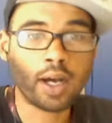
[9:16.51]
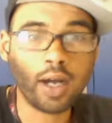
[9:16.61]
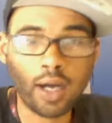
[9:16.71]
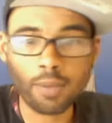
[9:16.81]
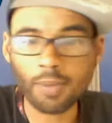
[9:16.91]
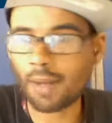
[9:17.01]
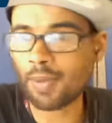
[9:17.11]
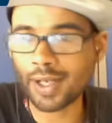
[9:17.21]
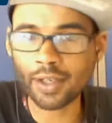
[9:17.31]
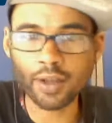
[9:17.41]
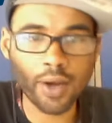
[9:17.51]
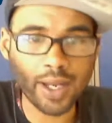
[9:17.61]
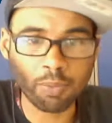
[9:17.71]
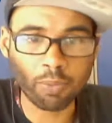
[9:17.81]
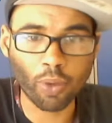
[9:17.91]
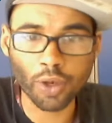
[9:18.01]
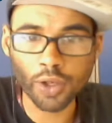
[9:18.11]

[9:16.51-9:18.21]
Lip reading: I'm not going to go ahead and bore